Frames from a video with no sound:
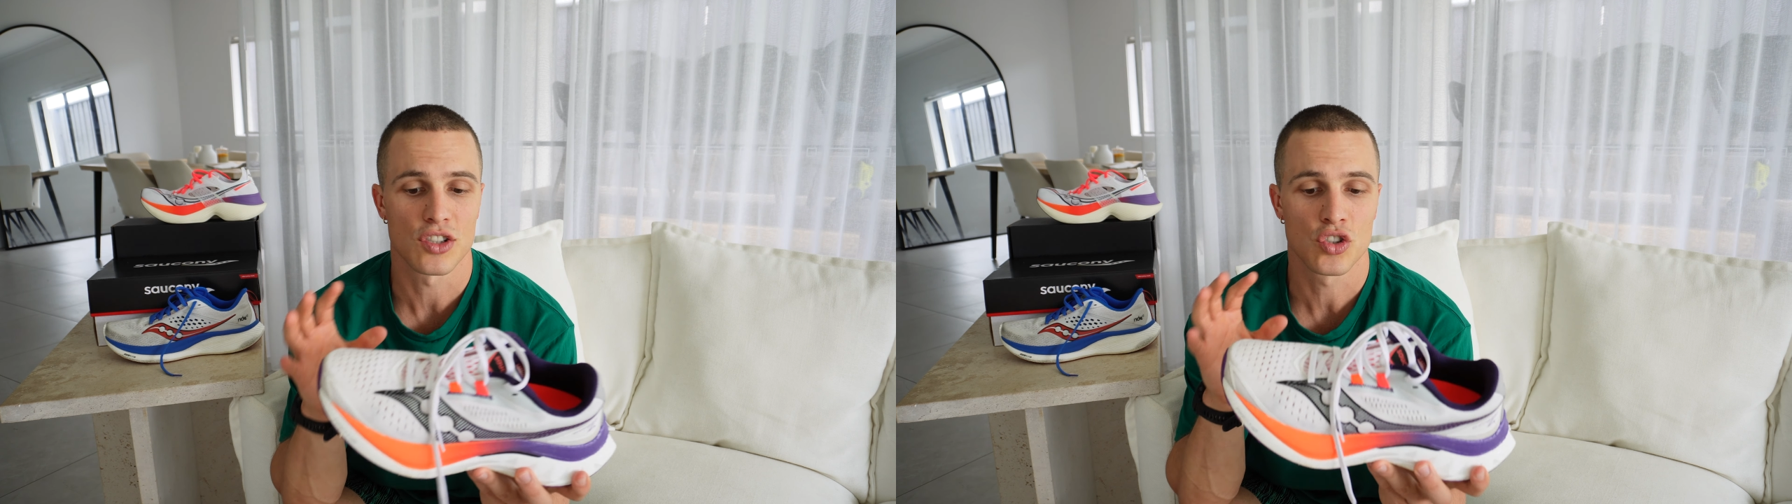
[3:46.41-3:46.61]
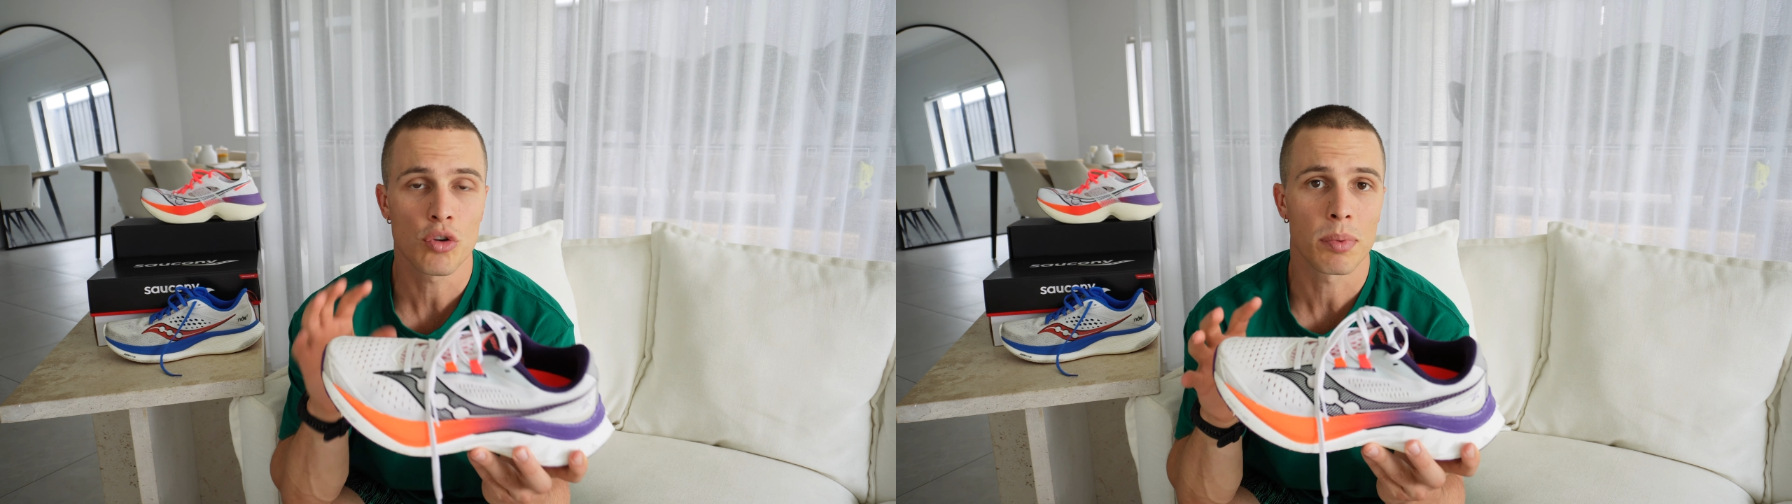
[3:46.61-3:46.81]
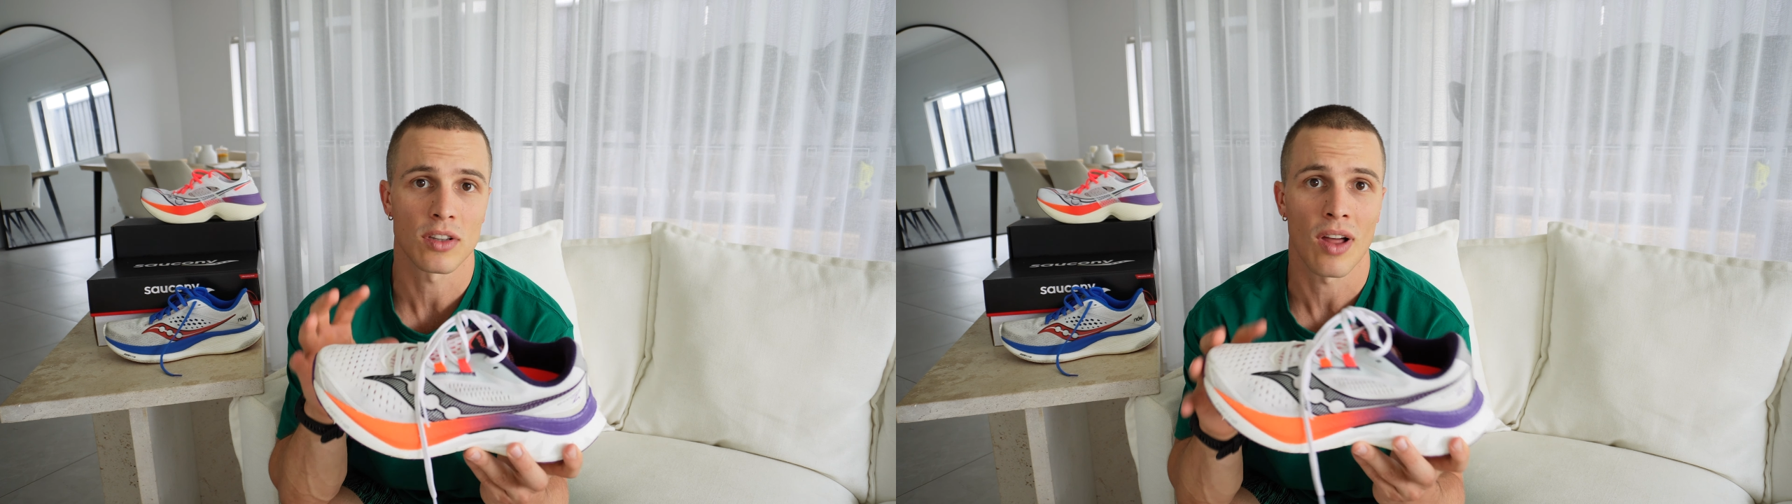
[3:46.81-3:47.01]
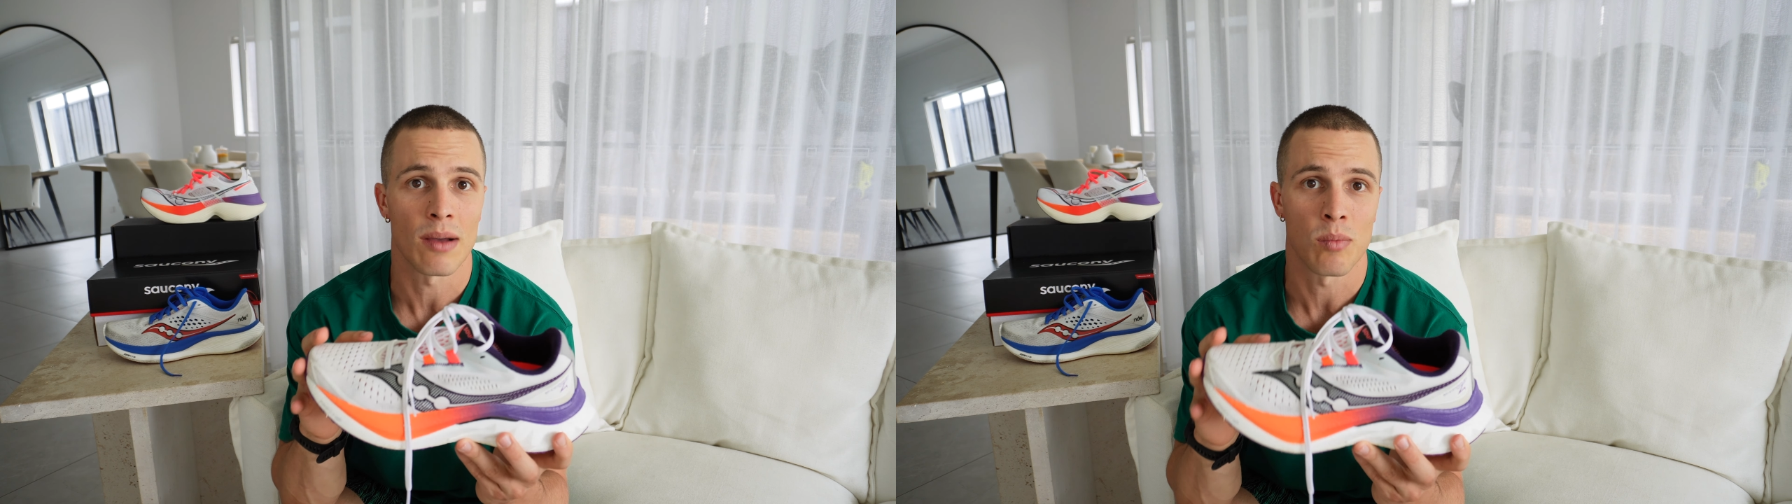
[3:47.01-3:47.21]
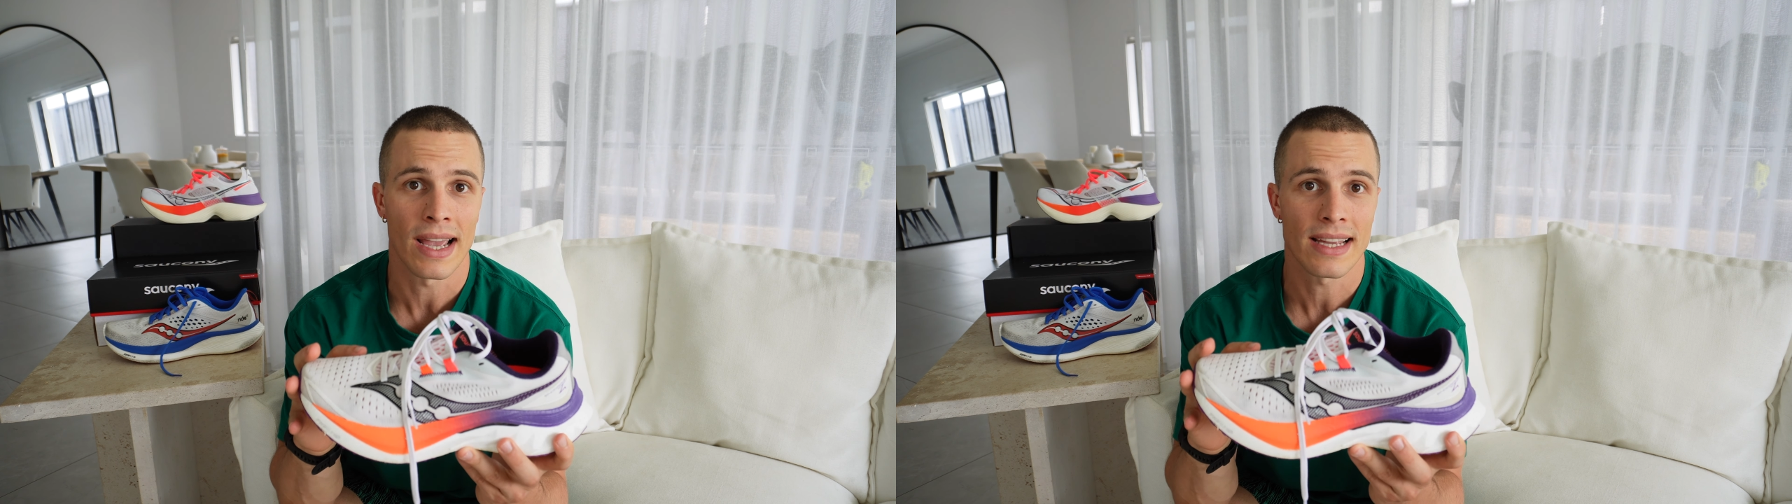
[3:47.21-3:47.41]
super
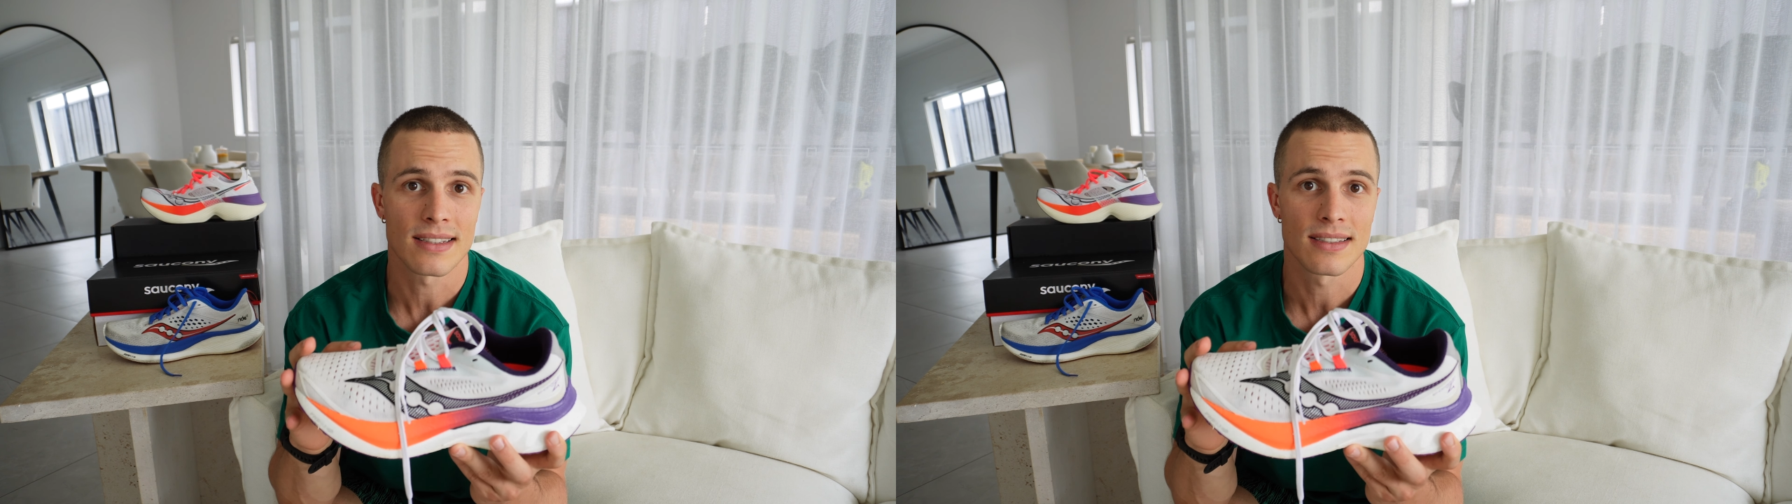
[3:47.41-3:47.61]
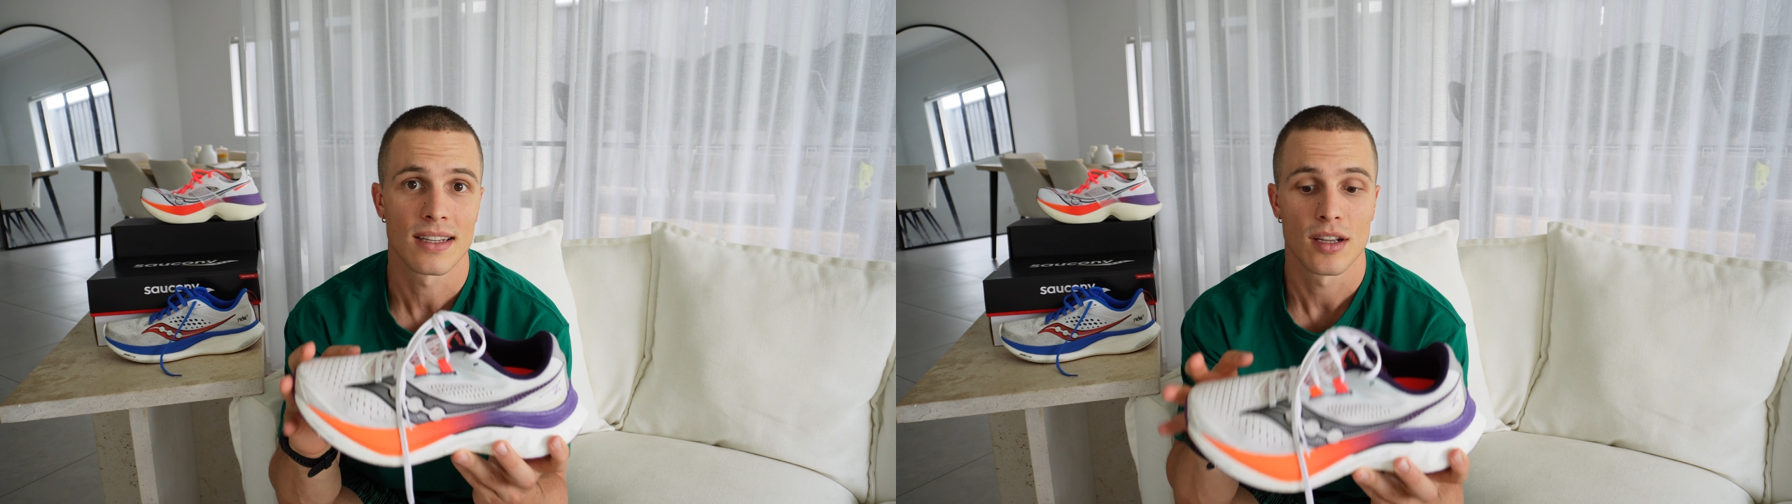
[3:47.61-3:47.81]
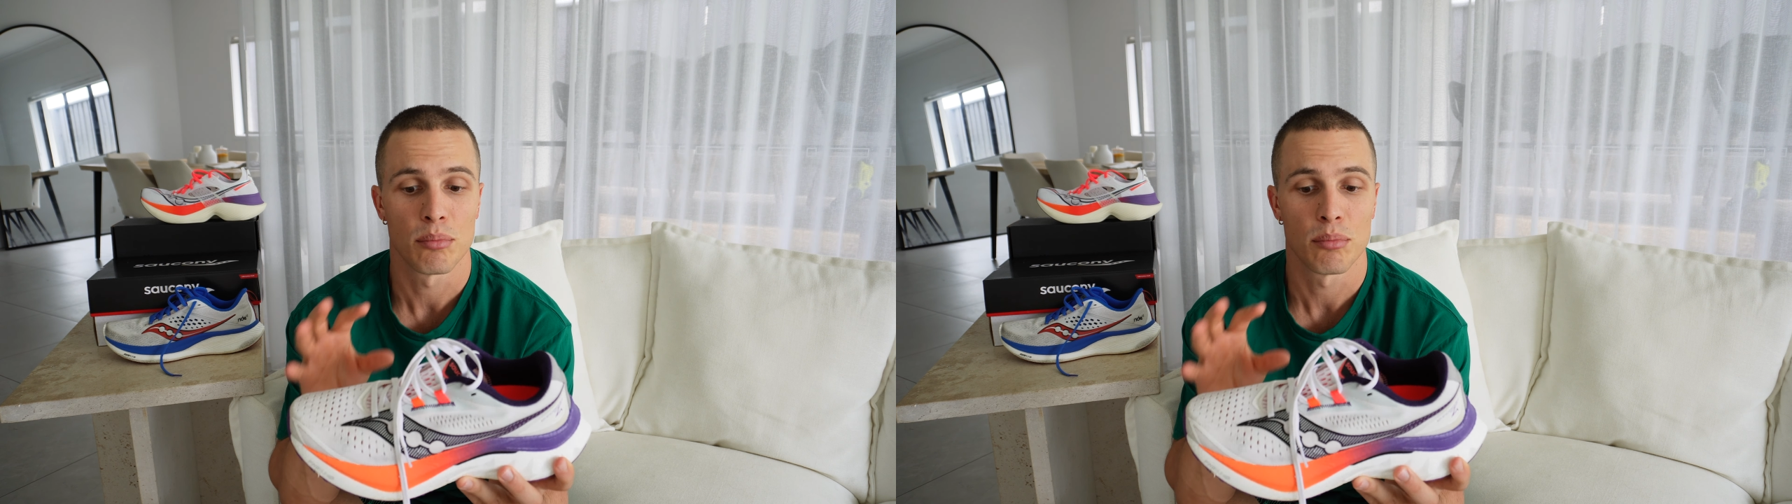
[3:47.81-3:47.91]
lightweight,